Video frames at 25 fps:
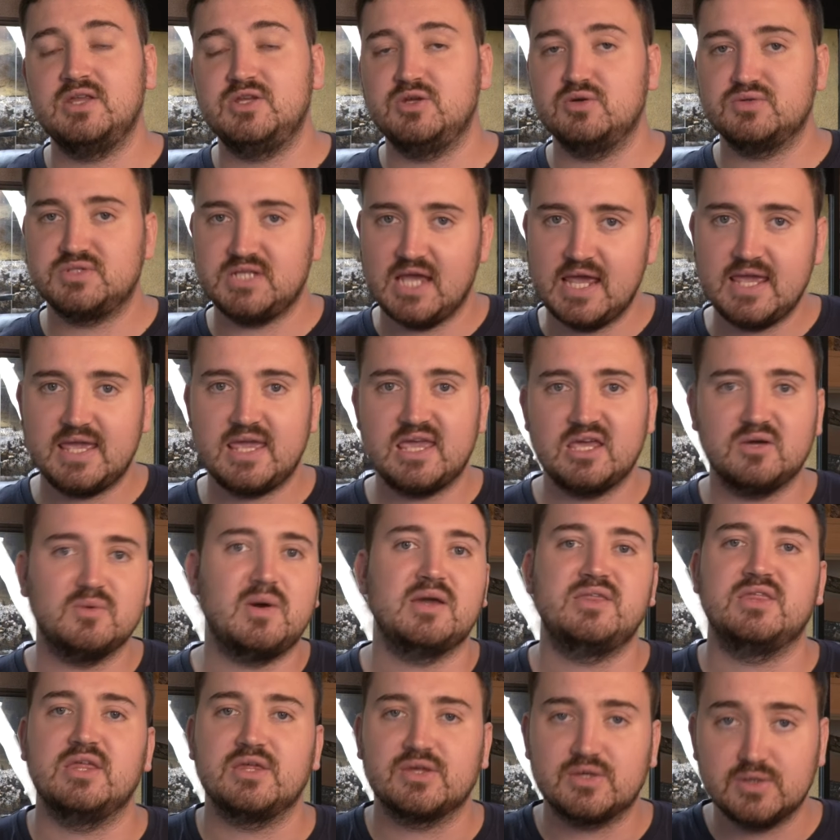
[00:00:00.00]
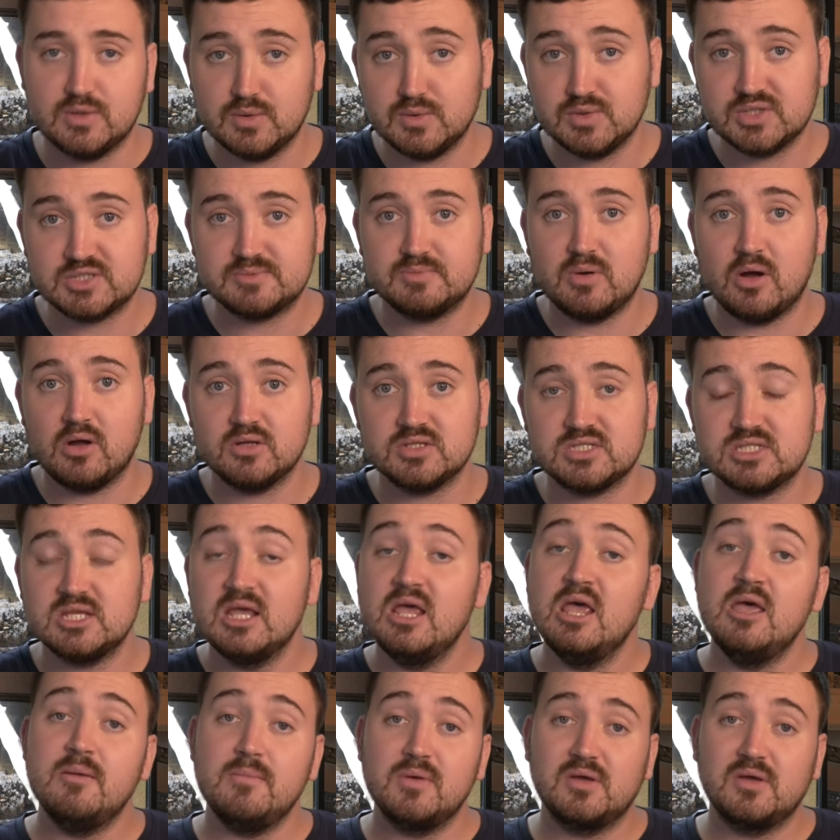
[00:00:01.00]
and you're taking away their cool spots,